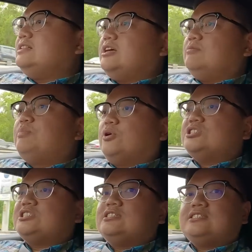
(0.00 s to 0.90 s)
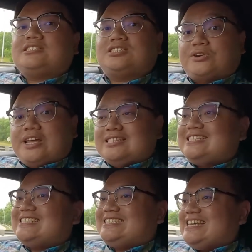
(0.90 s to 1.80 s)
than Porsche's straight
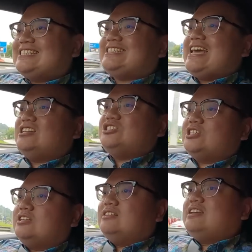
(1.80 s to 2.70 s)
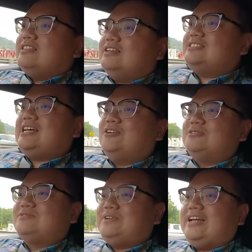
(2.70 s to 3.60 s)
6 engine. It
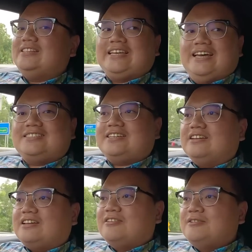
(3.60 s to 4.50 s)
sounds fantastic.